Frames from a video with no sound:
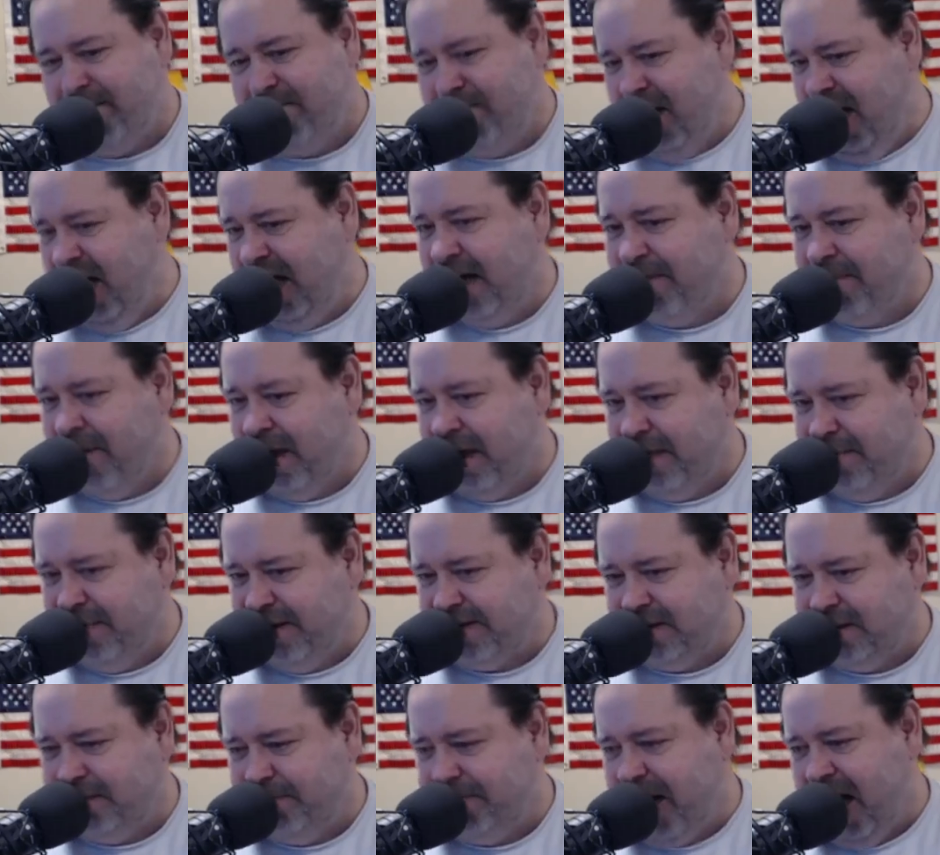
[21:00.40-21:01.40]
make them. I can mix
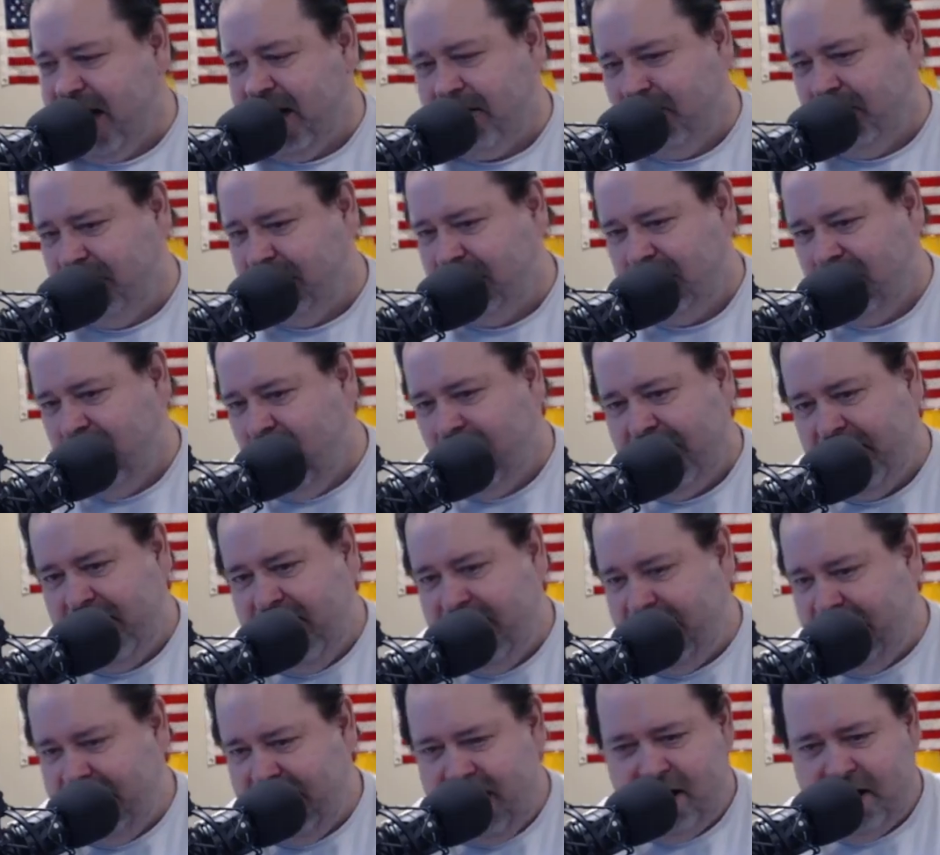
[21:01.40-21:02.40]
the batter and do all that
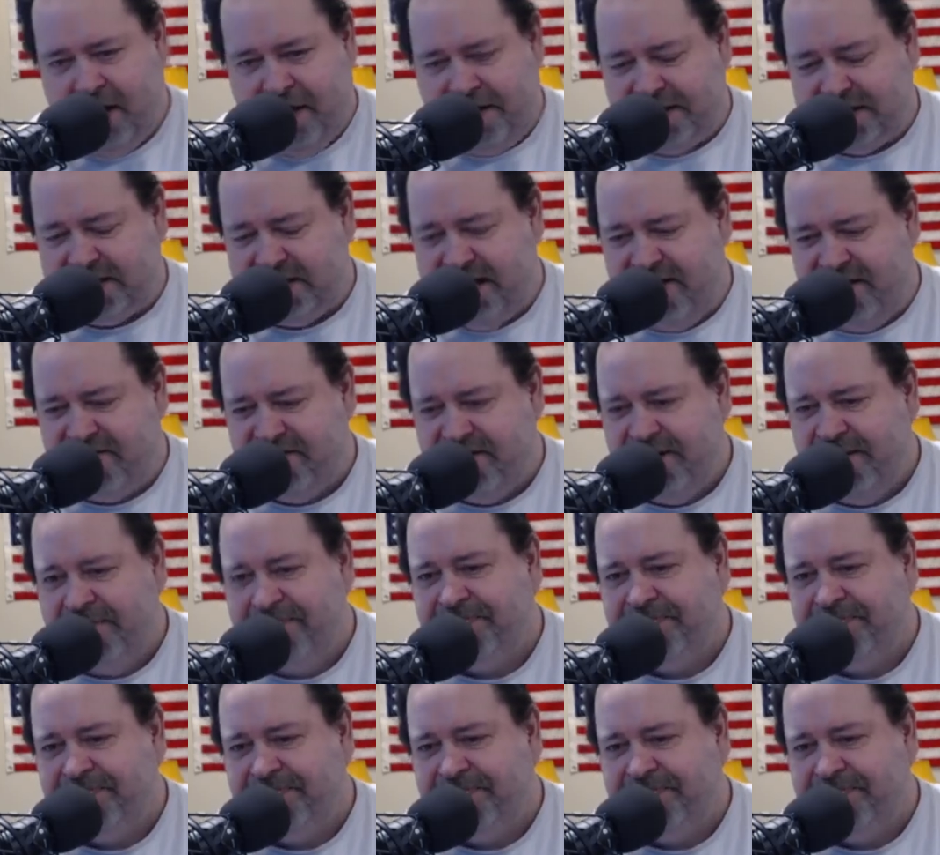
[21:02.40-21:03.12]
and add all that stuff.